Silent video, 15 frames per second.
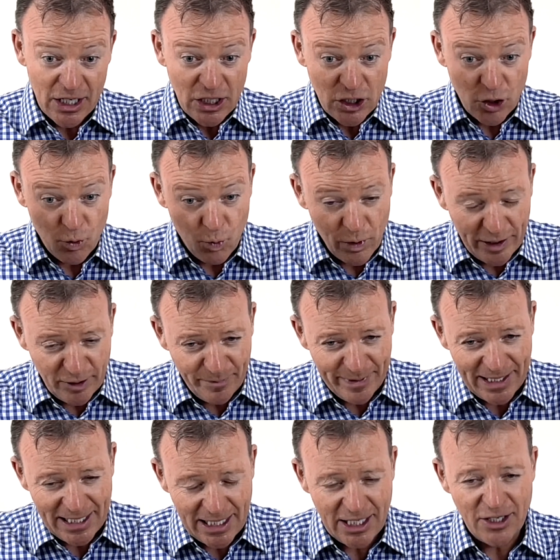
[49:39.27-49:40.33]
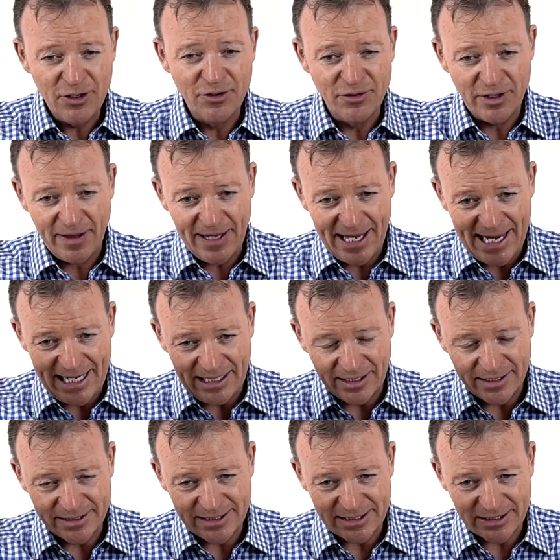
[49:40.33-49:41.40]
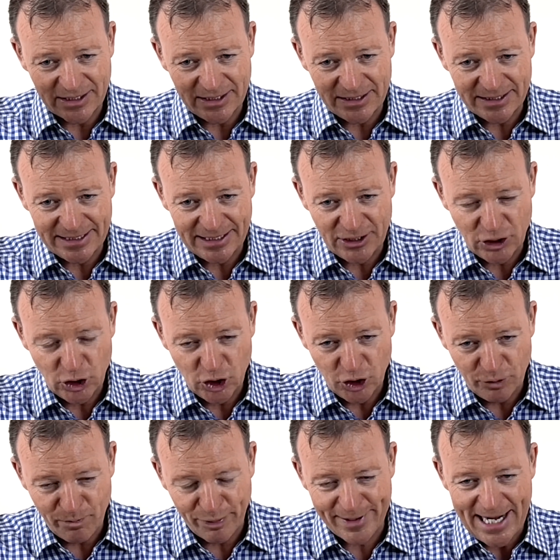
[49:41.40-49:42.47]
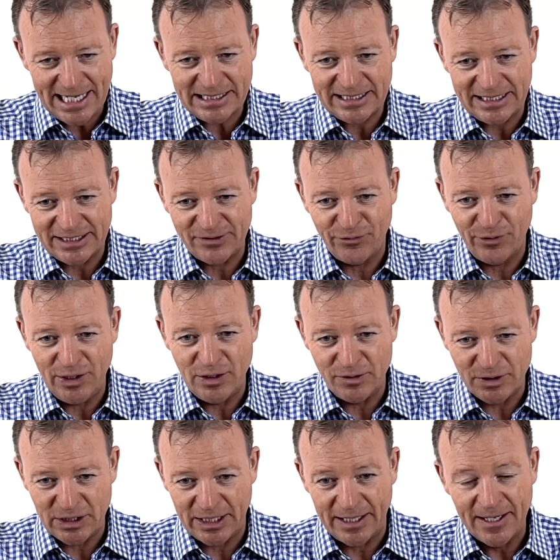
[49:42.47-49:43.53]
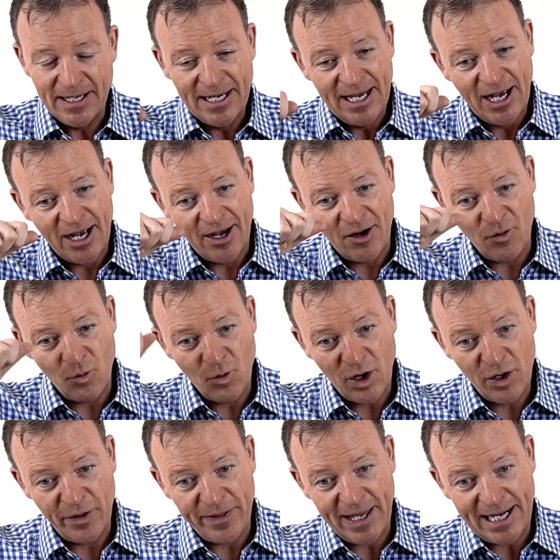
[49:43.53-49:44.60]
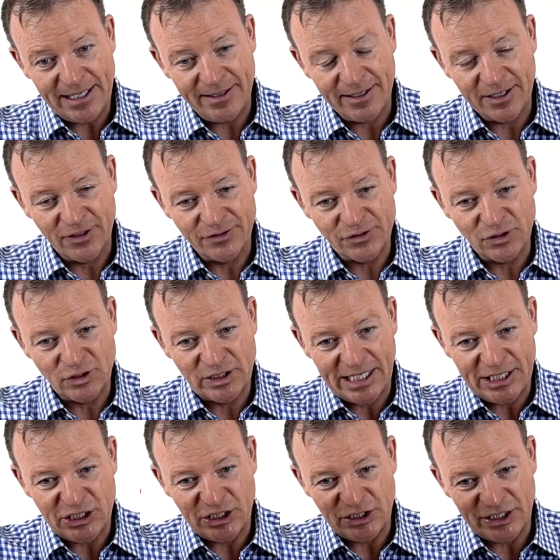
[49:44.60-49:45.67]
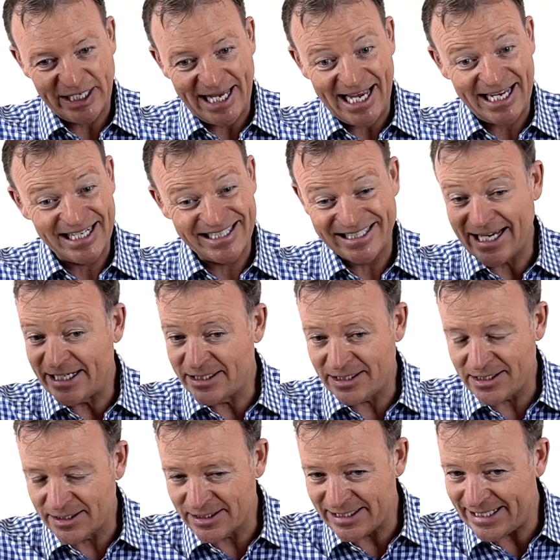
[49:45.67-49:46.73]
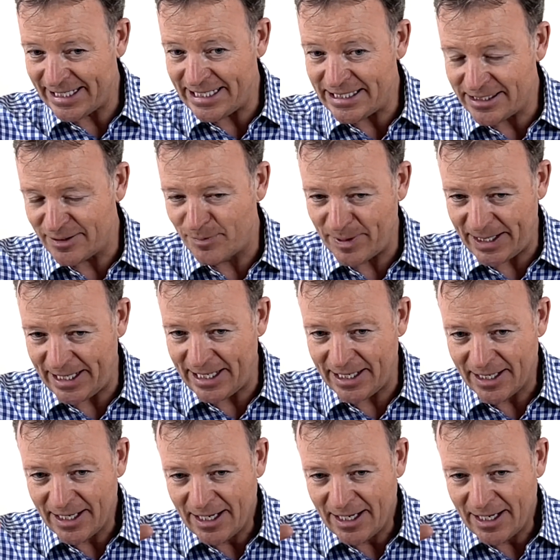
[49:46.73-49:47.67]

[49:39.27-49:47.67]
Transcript: You will be cued at the end because it's considered good practice for you to, at the end of the consultation, to get consent. It doesn't need to be